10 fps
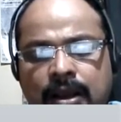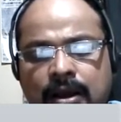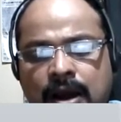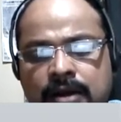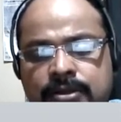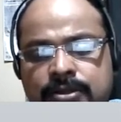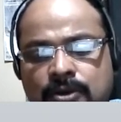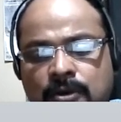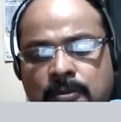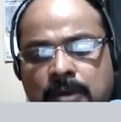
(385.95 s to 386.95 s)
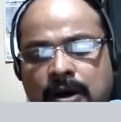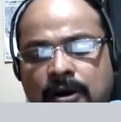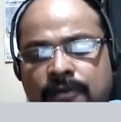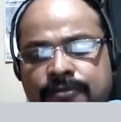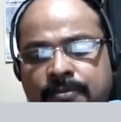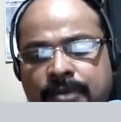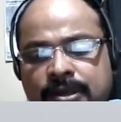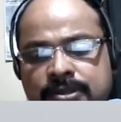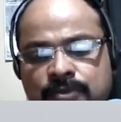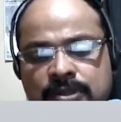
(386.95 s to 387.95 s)
carcinoma of the
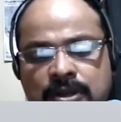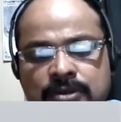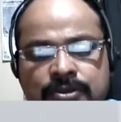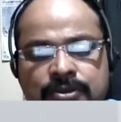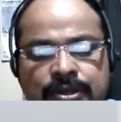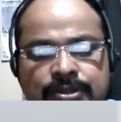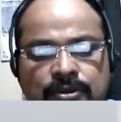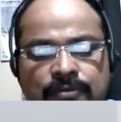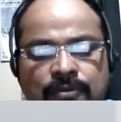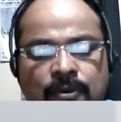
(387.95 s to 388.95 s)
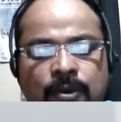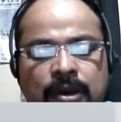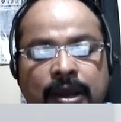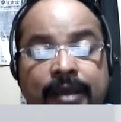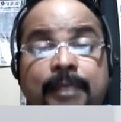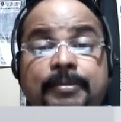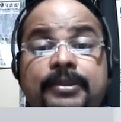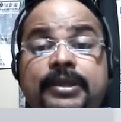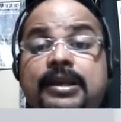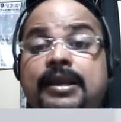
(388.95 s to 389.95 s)
breast with ulceration of overlying
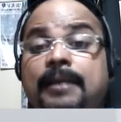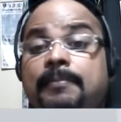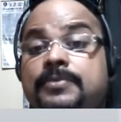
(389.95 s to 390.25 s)
epithelium.